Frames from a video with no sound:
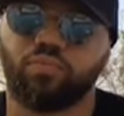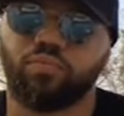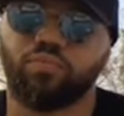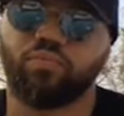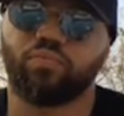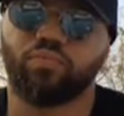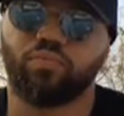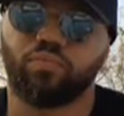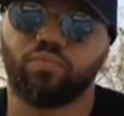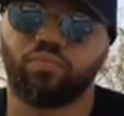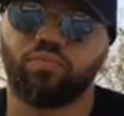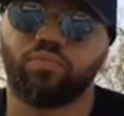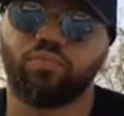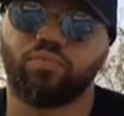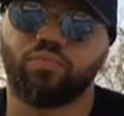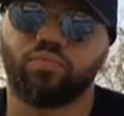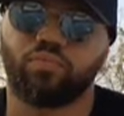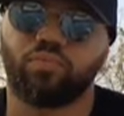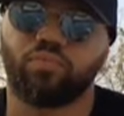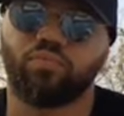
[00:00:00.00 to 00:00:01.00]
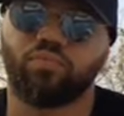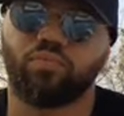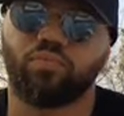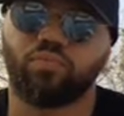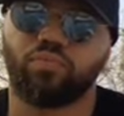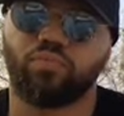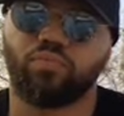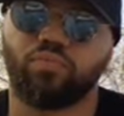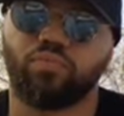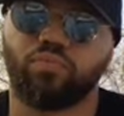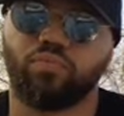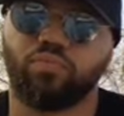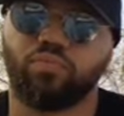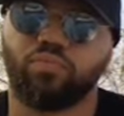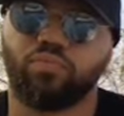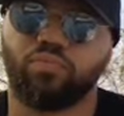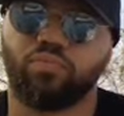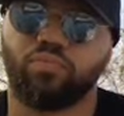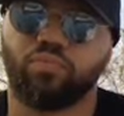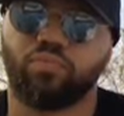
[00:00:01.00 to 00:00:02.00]

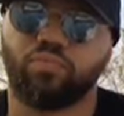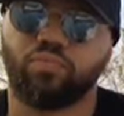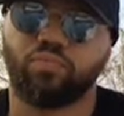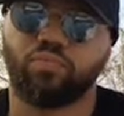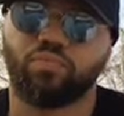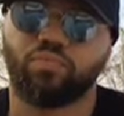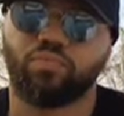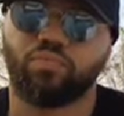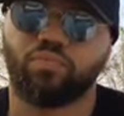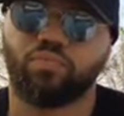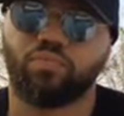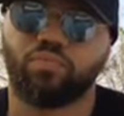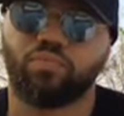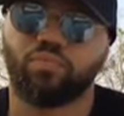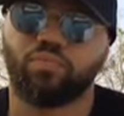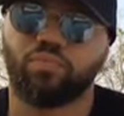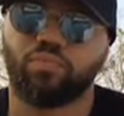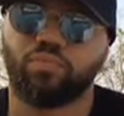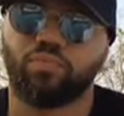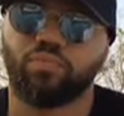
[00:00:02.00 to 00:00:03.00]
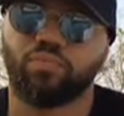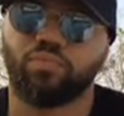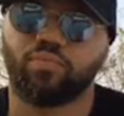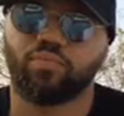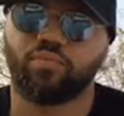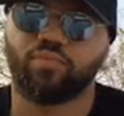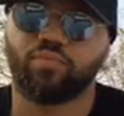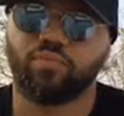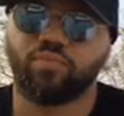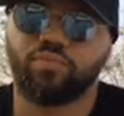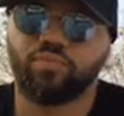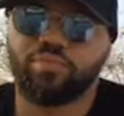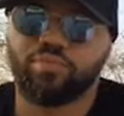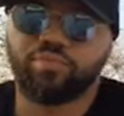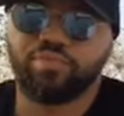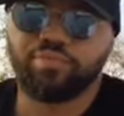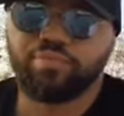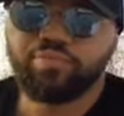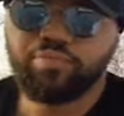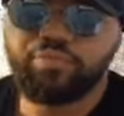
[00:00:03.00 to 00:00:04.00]

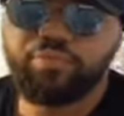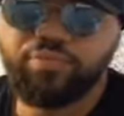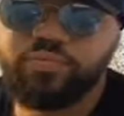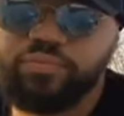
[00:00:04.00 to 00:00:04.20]
No words are spoken by the person on screen.